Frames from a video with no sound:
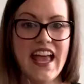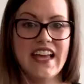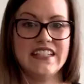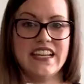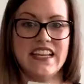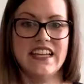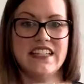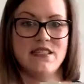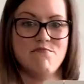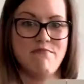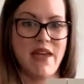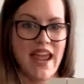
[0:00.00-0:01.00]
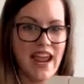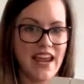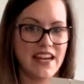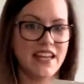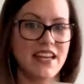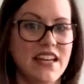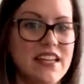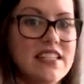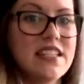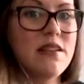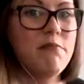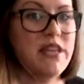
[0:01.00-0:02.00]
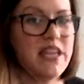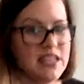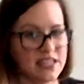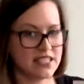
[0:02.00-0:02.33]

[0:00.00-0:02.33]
is it is made to be